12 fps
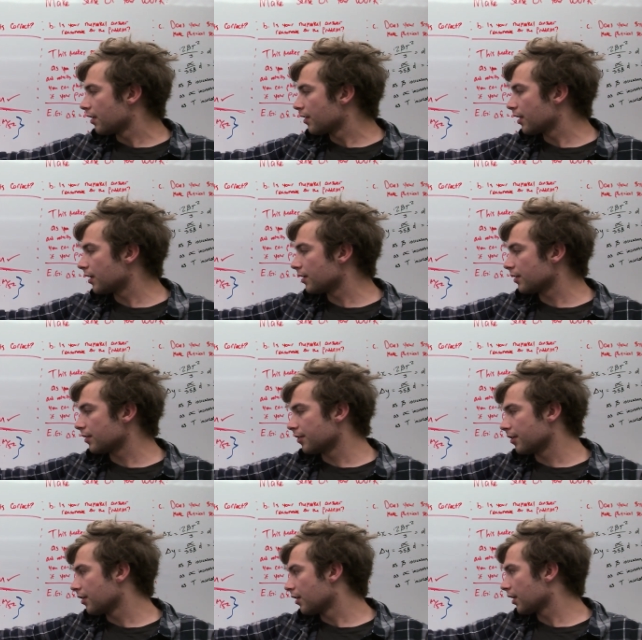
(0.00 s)
Then
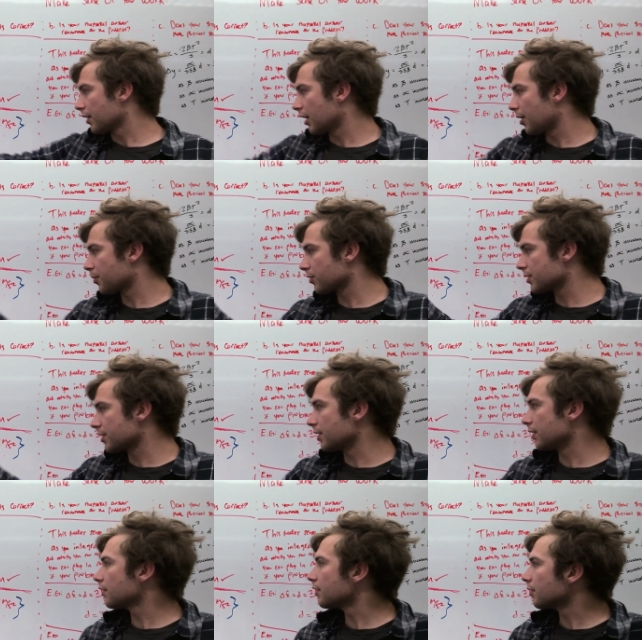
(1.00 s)
capital
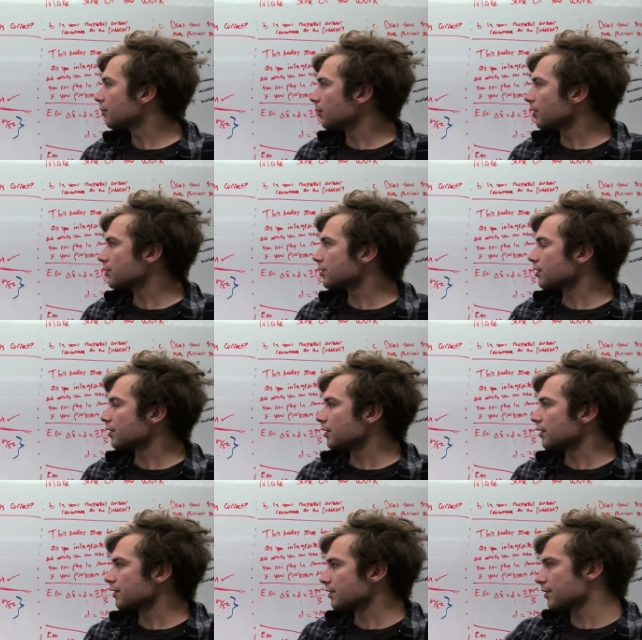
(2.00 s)
T, which
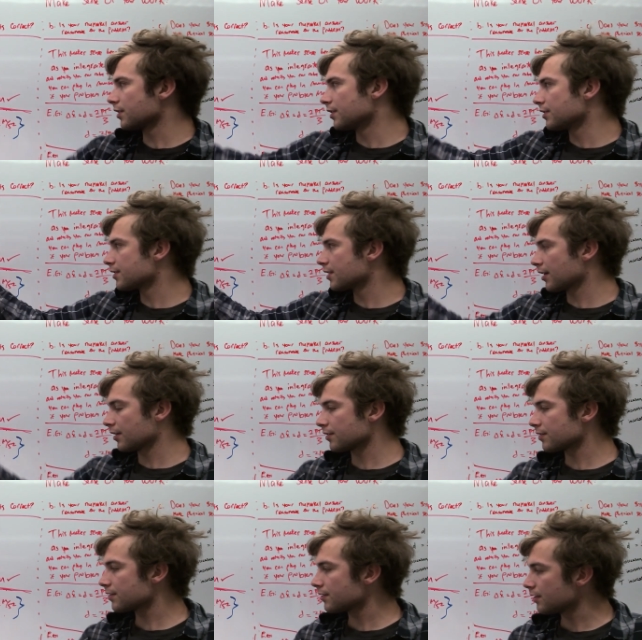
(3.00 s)
is in
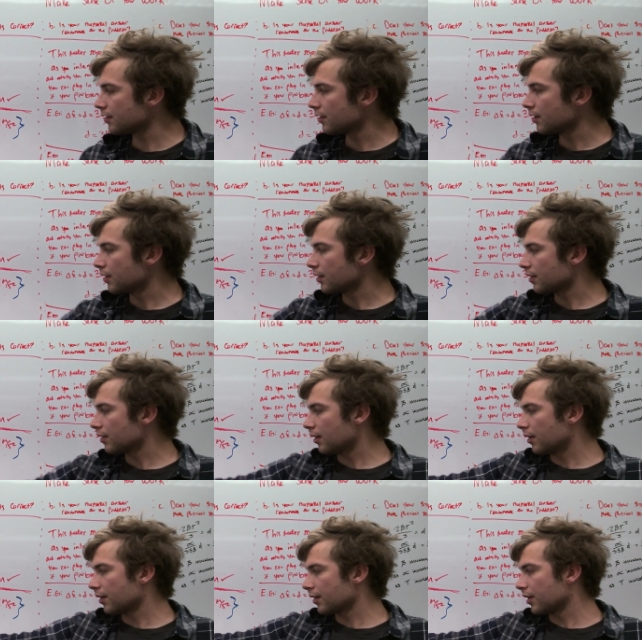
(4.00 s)
seconds,
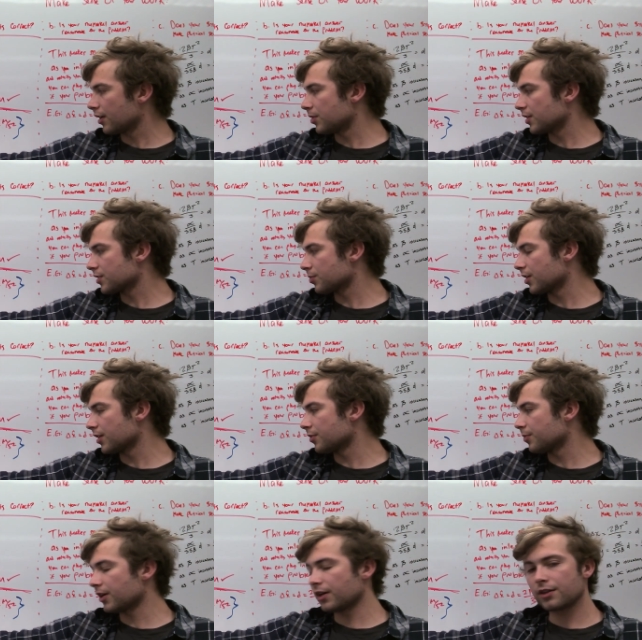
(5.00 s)
can be
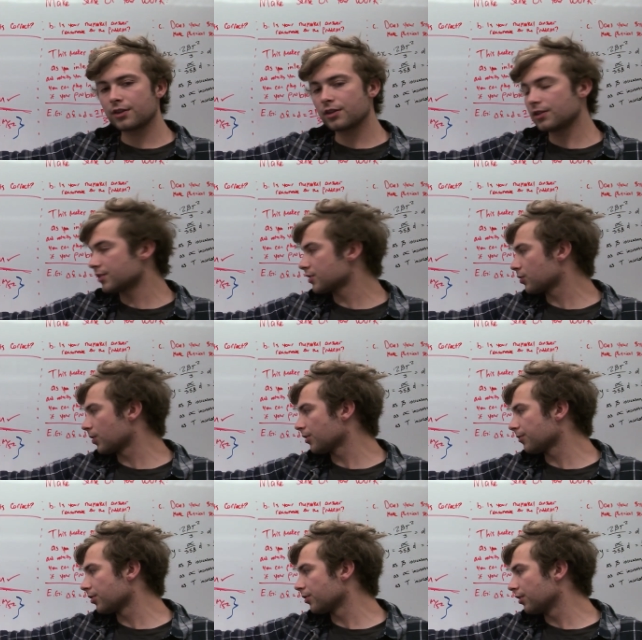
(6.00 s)
explained by the
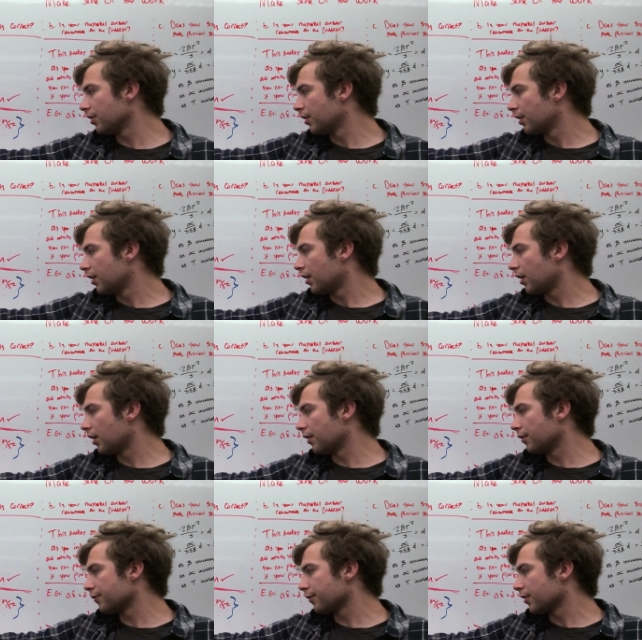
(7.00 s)
square root
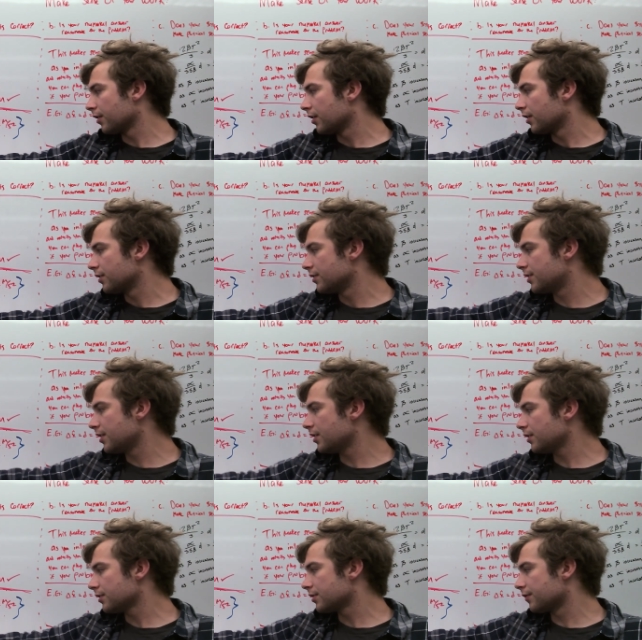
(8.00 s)
of
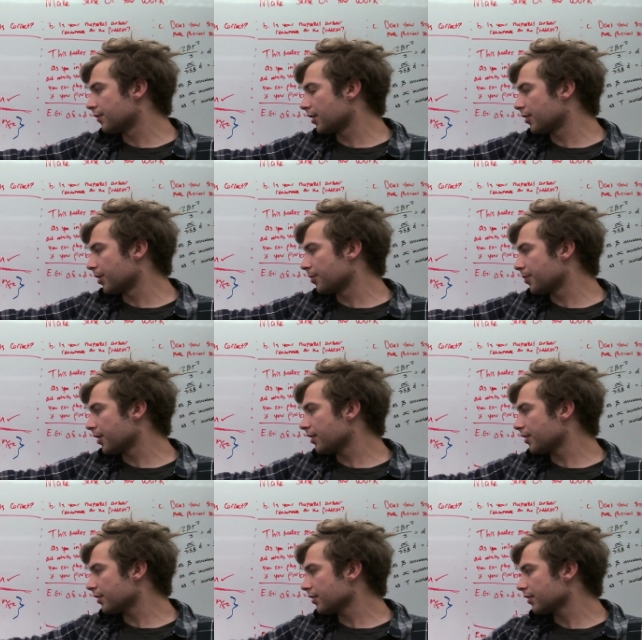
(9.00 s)
d divided by
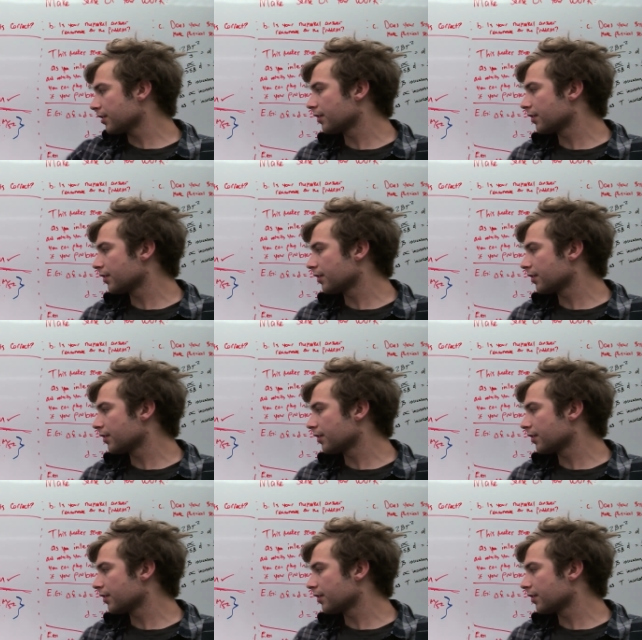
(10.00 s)
beta,